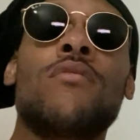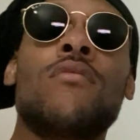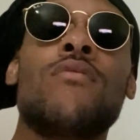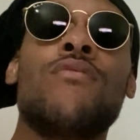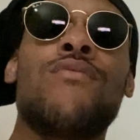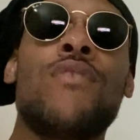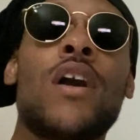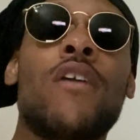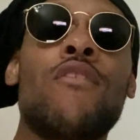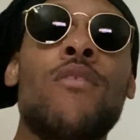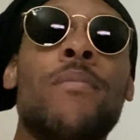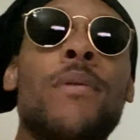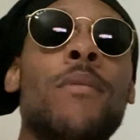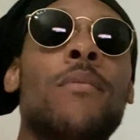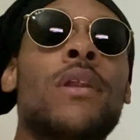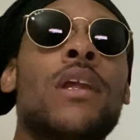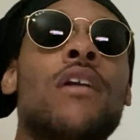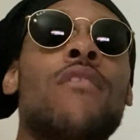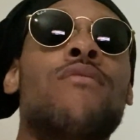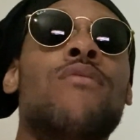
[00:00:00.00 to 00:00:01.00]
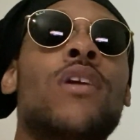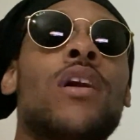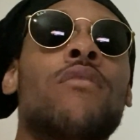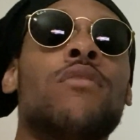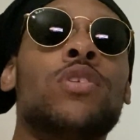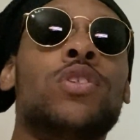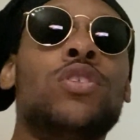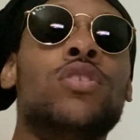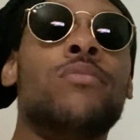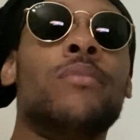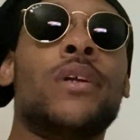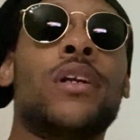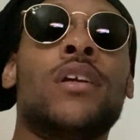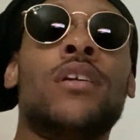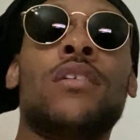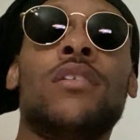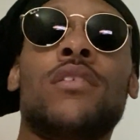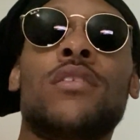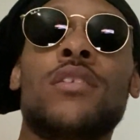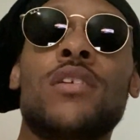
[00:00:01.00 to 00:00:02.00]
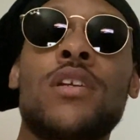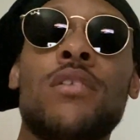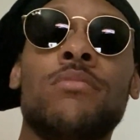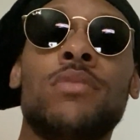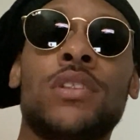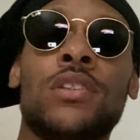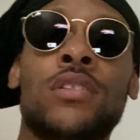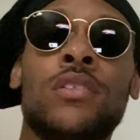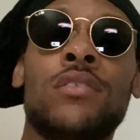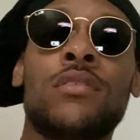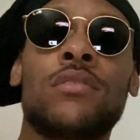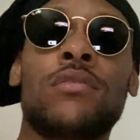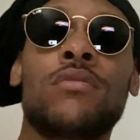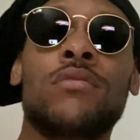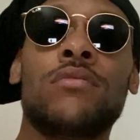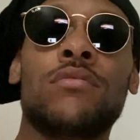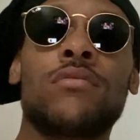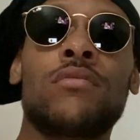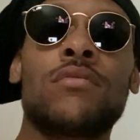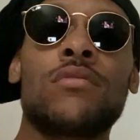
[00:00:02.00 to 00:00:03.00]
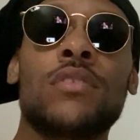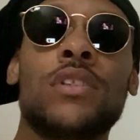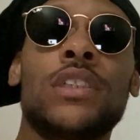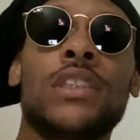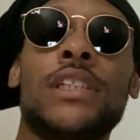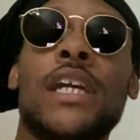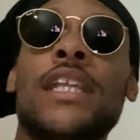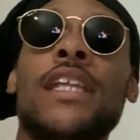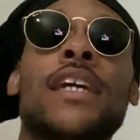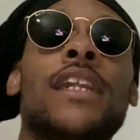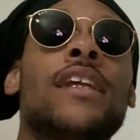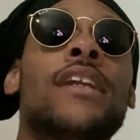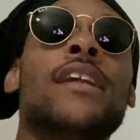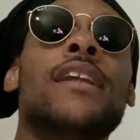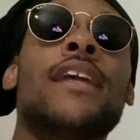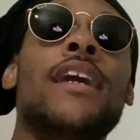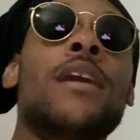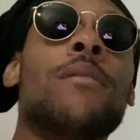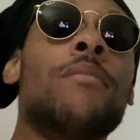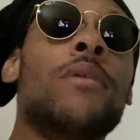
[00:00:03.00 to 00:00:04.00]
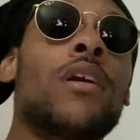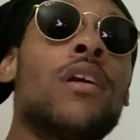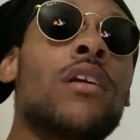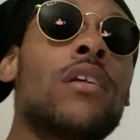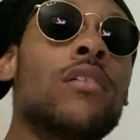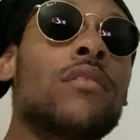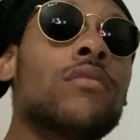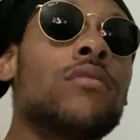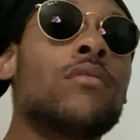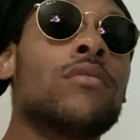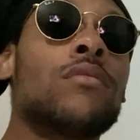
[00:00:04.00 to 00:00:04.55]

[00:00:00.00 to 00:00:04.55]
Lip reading: Fuck with people that fuck with you, man. You know what I'm saying? Because at the end of the day, man,